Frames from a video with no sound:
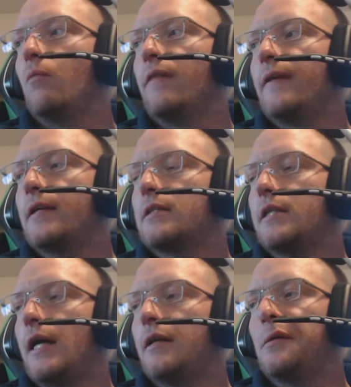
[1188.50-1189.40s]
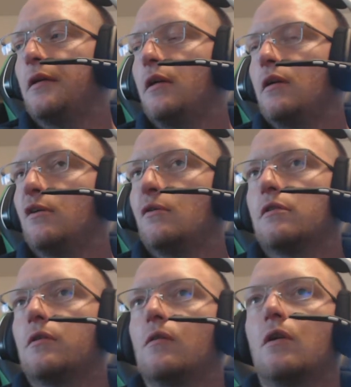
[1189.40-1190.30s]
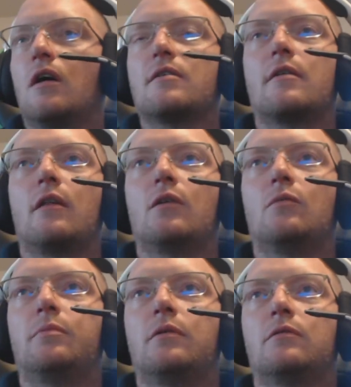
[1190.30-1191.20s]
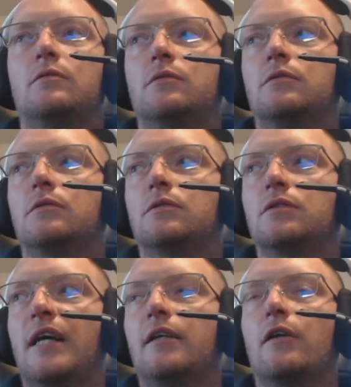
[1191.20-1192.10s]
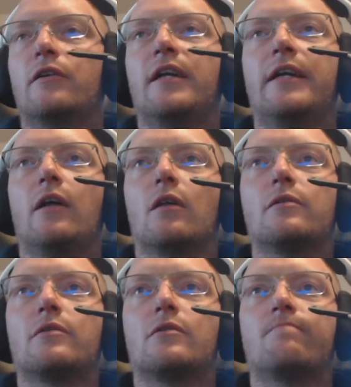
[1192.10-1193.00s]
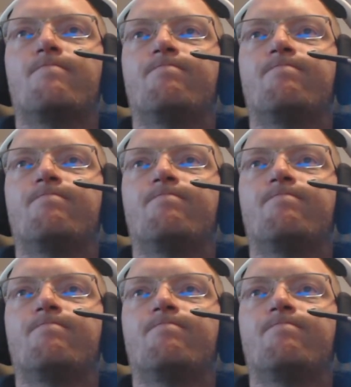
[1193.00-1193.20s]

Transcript: with that said, total cost of the loop $980.